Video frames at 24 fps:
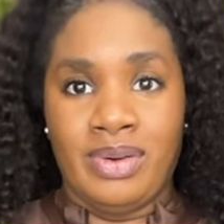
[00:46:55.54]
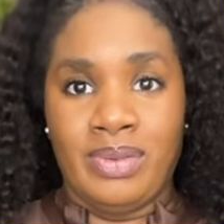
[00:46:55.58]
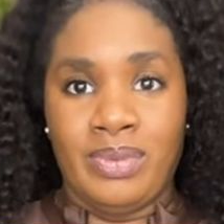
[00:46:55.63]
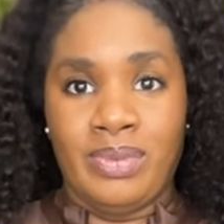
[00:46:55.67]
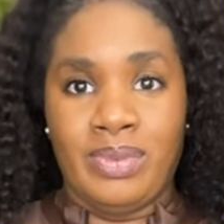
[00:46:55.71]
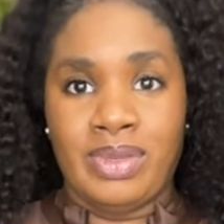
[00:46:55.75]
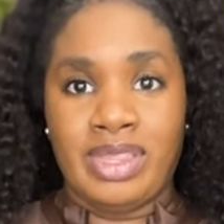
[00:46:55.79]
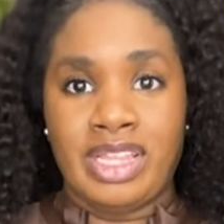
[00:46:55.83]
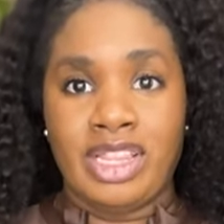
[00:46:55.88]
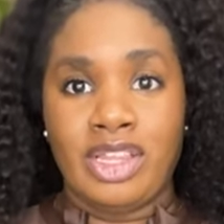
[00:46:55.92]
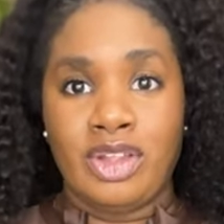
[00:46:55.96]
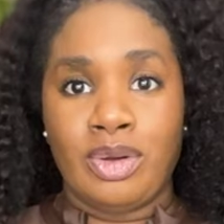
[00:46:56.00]

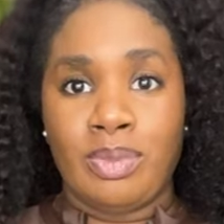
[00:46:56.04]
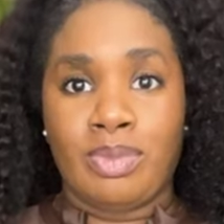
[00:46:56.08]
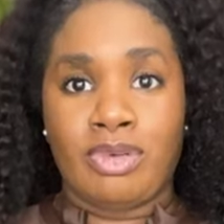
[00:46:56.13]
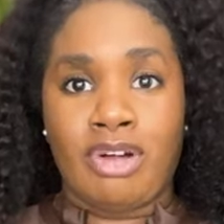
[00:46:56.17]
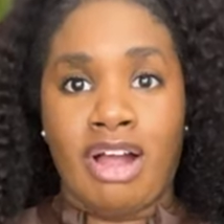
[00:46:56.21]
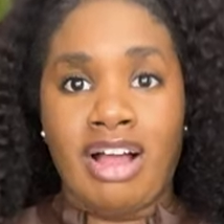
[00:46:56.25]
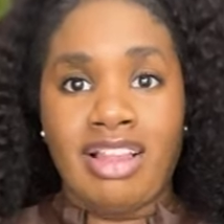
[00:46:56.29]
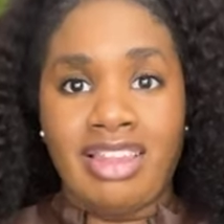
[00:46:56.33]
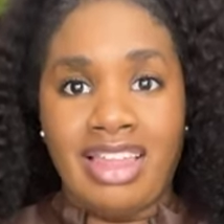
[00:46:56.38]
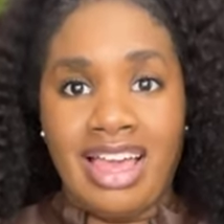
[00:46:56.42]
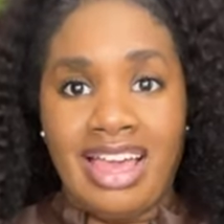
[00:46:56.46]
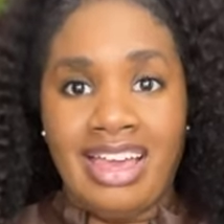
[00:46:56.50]
with a little
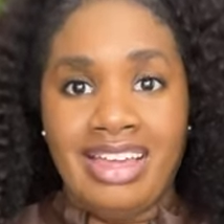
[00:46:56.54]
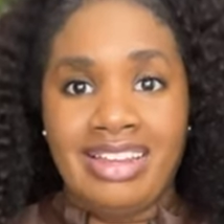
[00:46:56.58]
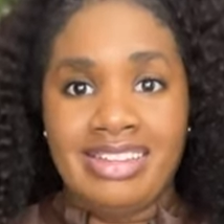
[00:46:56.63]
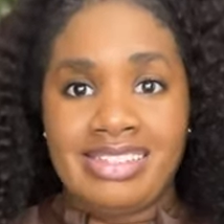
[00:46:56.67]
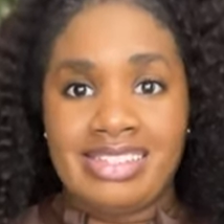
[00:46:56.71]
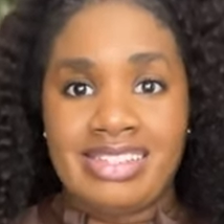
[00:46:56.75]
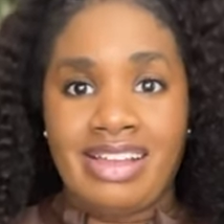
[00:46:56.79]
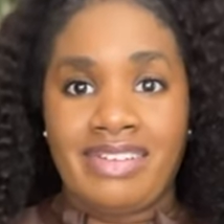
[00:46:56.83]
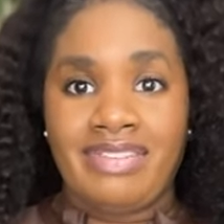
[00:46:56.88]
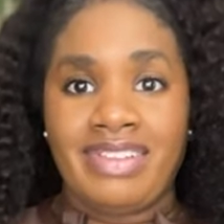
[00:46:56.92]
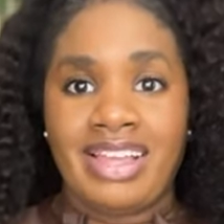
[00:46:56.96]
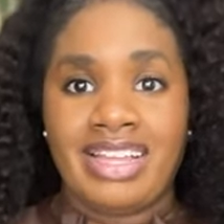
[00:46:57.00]
bralette and
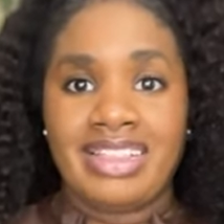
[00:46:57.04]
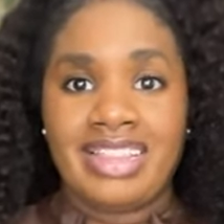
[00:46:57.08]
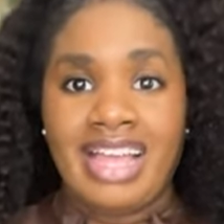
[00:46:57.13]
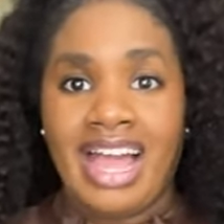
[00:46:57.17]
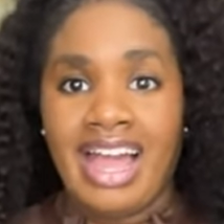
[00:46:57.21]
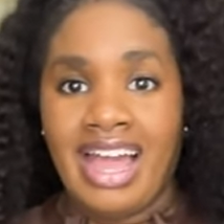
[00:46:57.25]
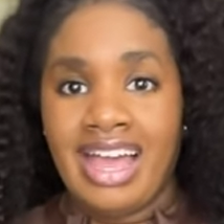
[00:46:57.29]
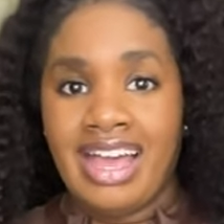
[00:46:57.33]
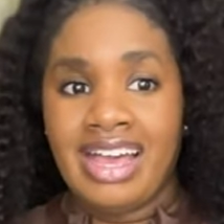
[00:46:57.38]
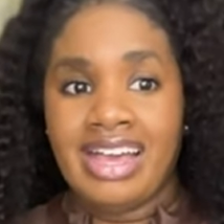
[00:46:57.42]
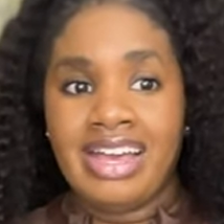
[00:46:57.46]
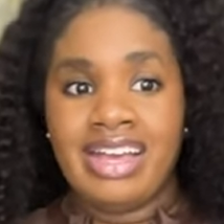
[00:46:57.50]
stuff like
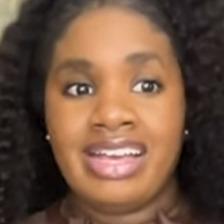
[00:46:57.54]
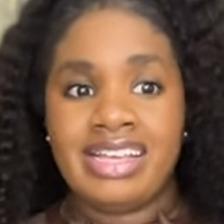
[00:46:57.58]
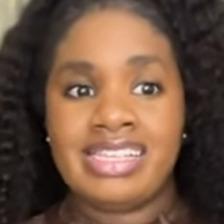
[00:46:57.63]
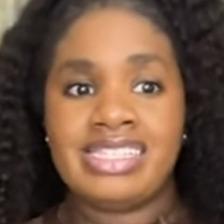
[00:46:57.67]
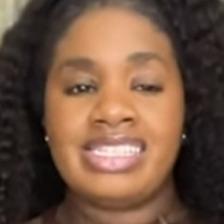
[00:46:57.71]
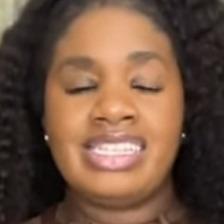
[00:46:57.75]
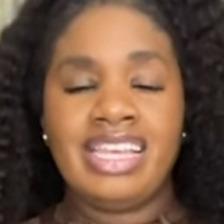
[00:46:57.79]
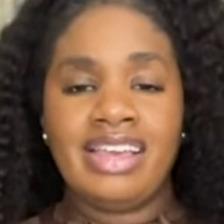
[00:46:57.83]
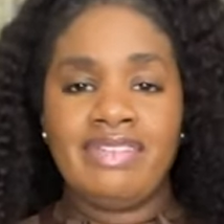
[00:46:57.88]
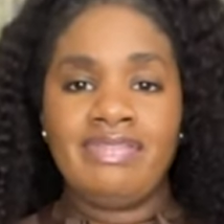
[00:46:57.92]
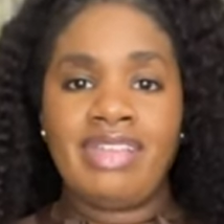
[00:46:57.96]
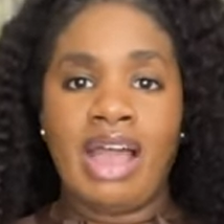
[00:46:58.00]
that.
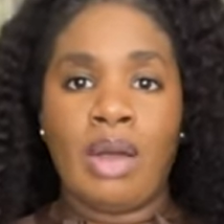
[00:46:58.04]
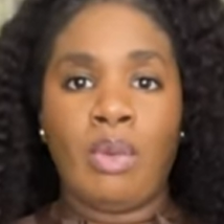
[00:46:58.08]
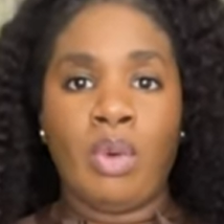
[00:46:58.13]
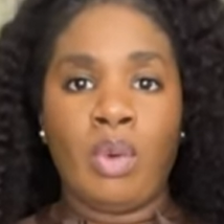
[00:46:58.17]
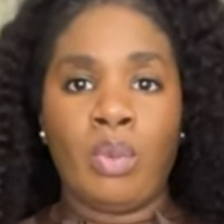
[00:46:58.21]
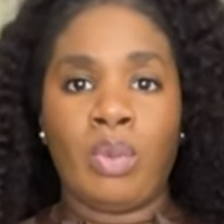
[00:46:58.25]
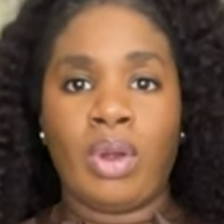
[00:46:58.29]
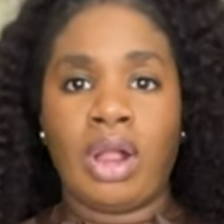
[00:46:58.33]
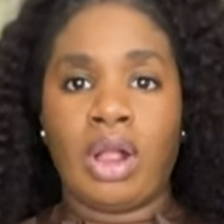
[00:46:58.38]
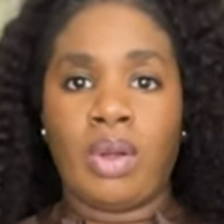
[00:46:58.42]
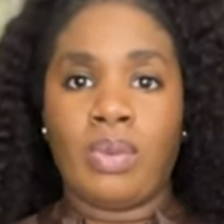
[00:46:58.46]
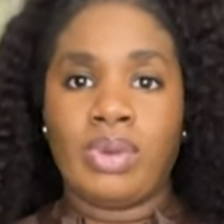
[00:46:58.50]
See if that would
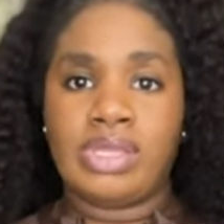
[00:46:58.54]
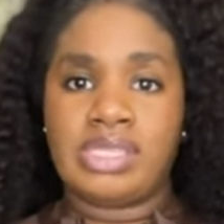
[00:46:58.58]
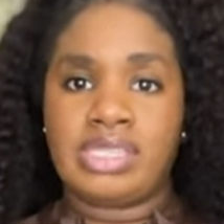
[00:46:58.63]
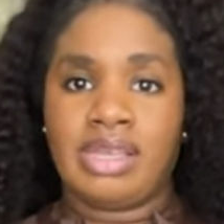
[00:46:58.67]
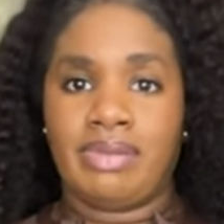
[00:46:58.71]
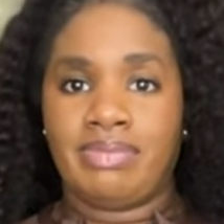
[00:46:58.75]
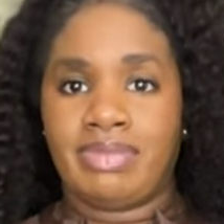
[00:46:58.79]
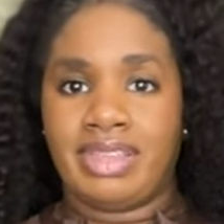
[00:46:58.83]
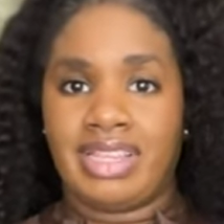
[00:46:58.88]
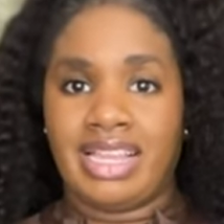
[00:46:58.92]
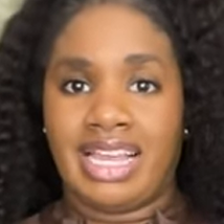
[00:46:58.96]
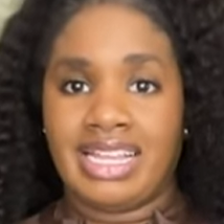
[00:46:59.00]
work with
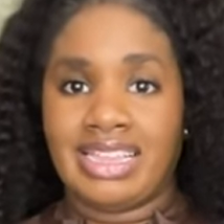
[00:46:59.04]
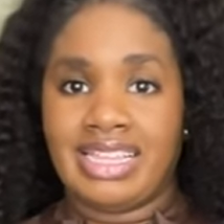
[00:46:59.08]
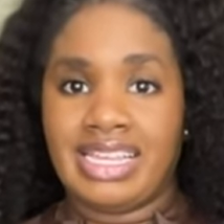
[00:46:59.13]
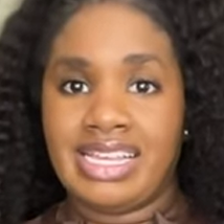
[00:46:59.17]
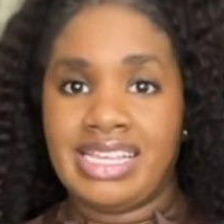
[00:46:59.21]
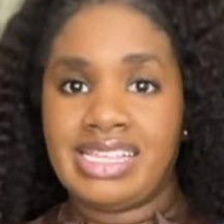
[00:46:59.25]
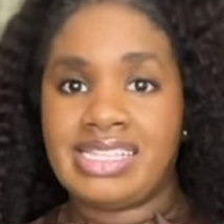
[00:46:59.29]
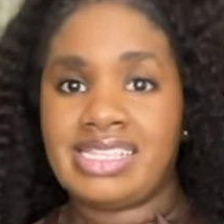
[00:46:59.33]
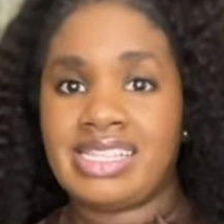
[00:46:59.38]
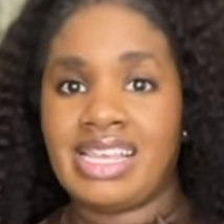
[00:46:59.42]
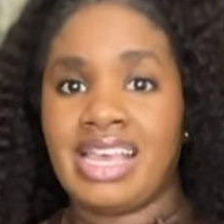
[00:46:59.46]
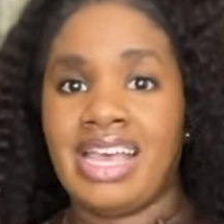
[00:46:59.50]
something like
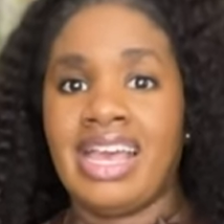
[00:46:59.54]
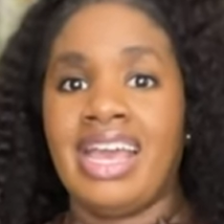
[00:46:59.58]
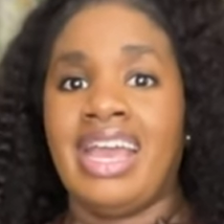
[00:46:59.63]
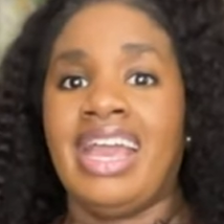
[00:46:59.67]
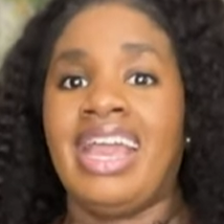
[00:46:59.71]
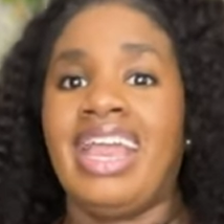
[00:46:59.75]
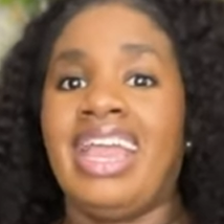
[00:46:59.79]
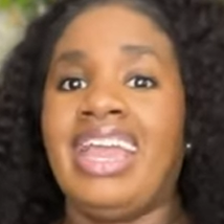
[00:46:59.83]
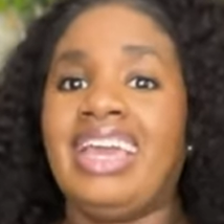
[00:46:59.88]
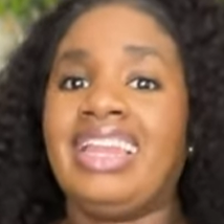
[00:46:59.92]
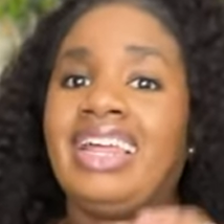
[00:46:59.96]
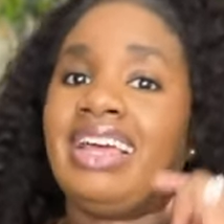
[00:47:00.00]
this.
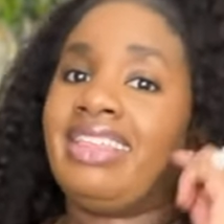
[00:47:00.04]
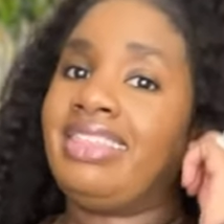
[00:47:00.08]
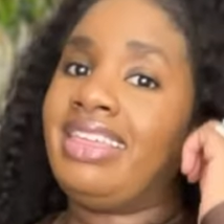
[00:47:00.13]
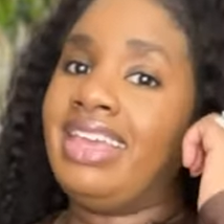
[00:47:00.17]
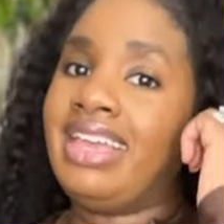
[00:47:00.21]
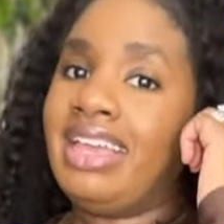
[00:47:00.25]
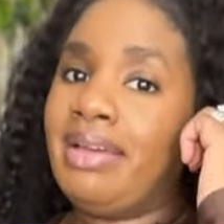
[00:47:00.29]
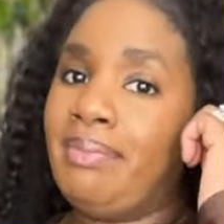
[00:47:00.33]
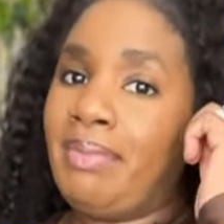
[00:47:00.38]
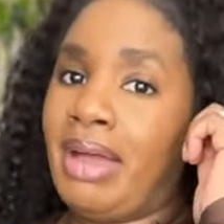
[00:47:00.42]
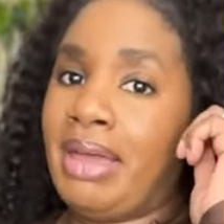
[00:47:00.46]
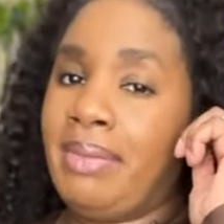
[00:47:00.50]
And I think
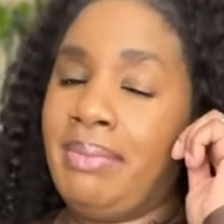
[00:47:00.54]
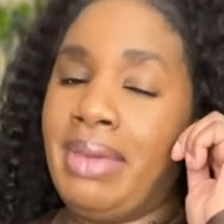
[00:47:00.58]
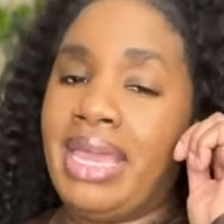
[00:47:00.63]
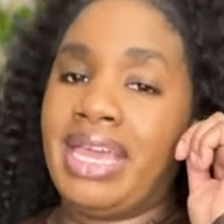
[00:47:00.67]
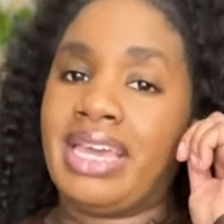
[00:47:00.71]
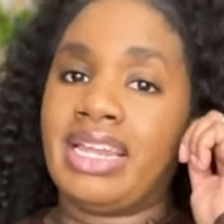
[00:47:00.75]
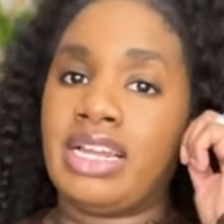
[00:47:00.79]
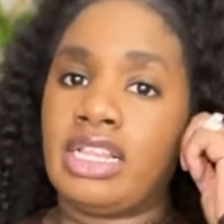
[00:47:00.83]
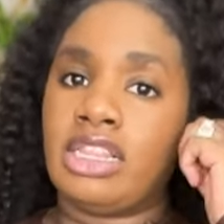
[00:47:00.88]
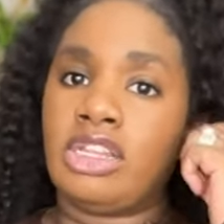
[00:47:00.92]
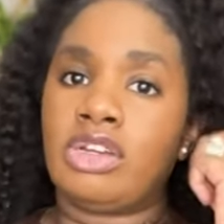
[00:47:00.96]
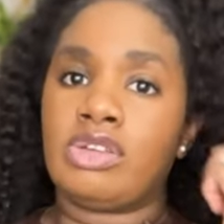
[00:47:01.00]
it might make
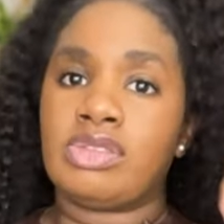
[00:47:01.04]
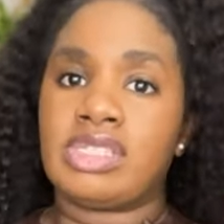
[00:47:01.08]
it a little